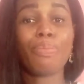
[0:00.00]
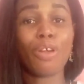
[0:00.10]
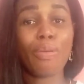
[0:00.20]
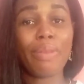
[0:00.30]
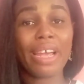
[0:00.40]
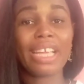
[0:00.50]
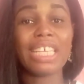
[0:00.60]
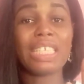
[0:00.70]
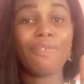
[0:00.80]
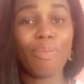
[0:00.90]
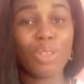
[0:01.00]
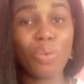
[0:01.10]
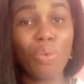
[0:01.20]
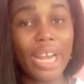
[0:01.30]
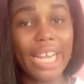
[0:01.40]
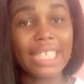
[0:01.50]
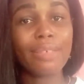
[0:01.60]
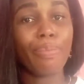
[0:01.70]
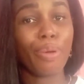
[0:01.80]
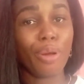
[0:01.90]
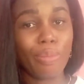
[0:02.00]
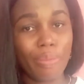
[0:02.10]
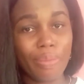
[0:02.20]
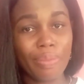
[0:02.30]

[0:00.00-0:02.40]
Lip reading: plumber is from the word plumb.